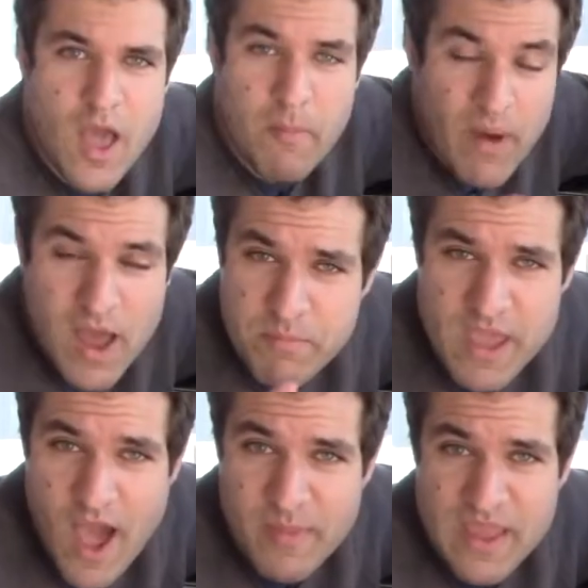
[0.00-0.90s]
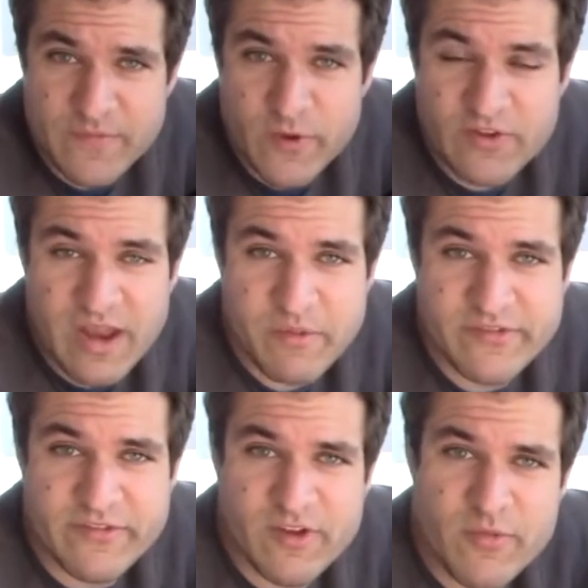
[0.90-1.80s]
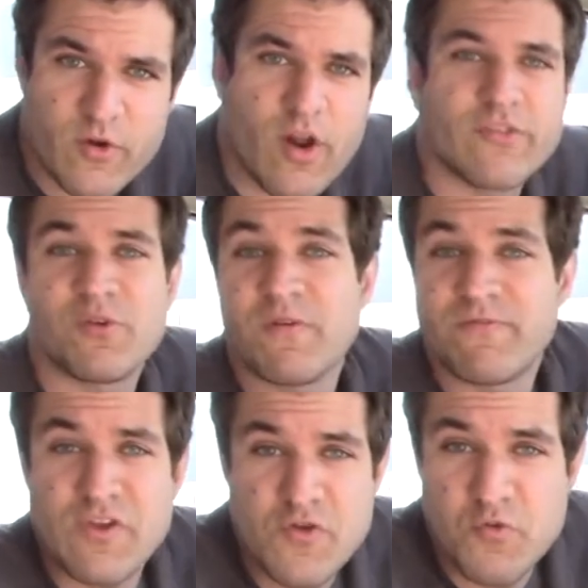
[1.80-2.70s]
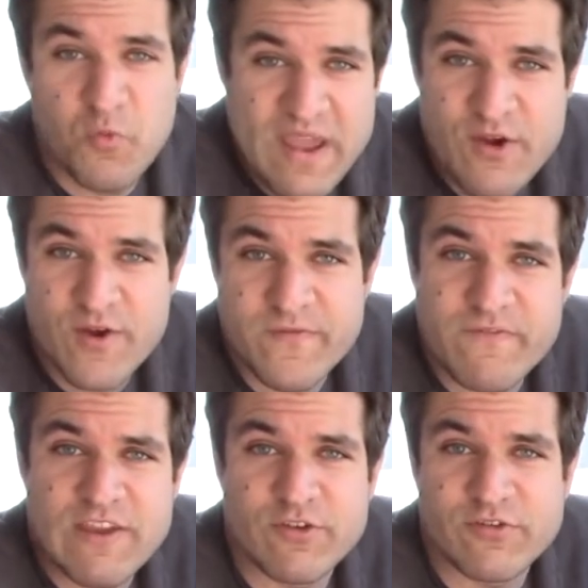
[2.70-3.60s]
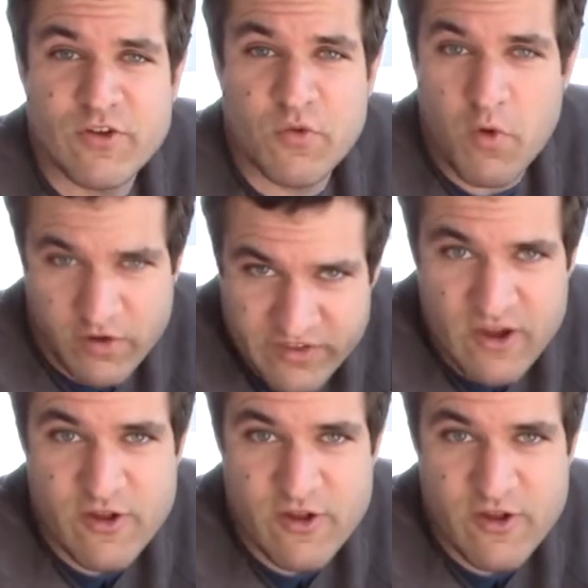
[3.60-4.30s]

But beyond the infotainment system, there are also a few weird features and quirks here